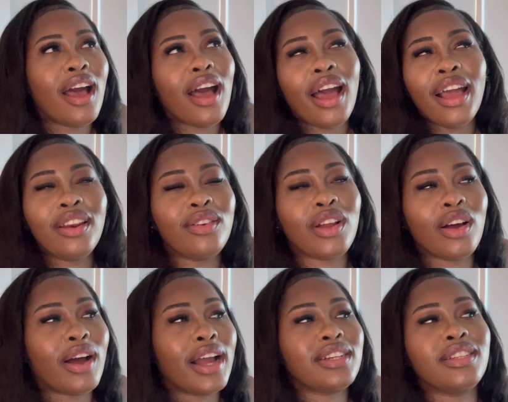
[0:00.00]
I don't know,
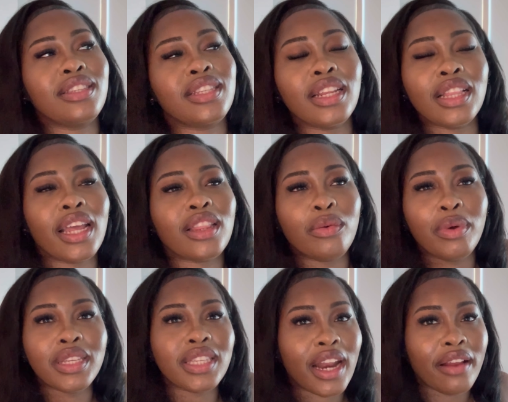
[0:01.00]
I just didn't like the
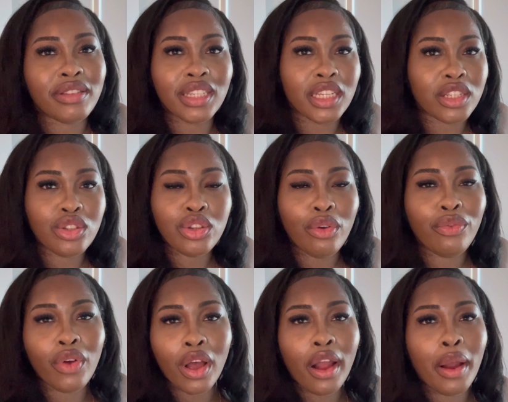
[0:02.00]
ones that I've seen so
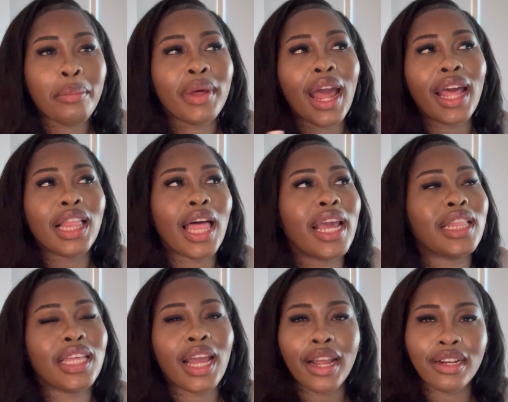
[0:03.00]
far, but I like
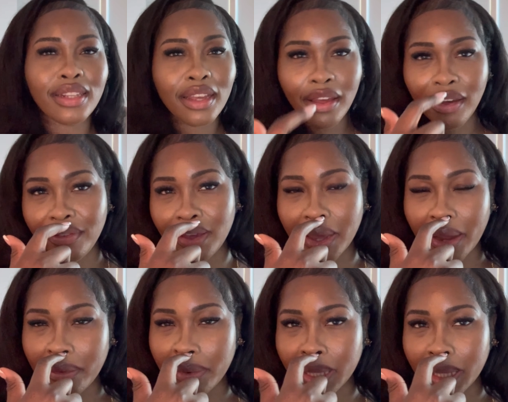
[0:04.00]
the idea of it. I
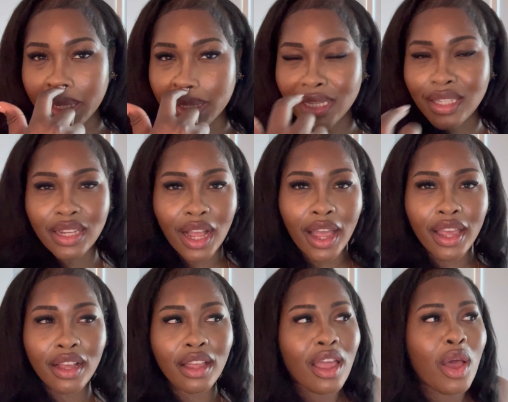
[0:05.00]
really like the
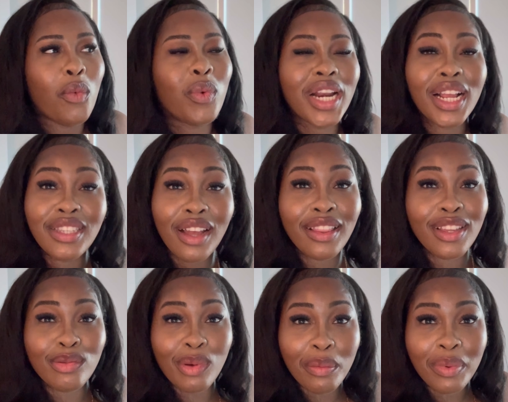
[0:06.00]
style. When I saw
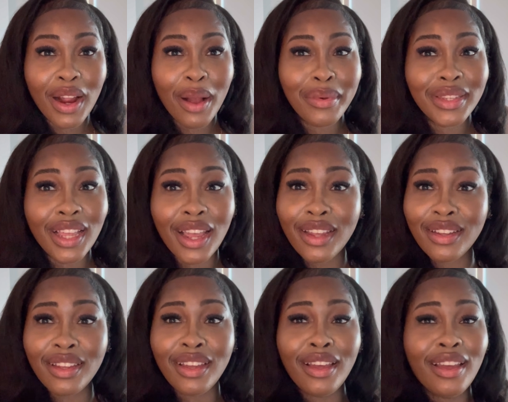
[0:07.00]
this romper, I was like,
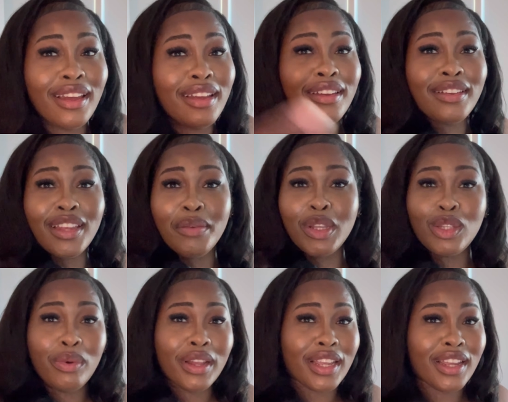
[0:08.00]
give me
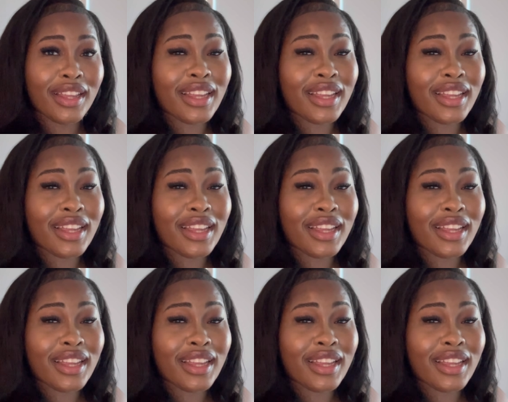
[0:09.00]
20.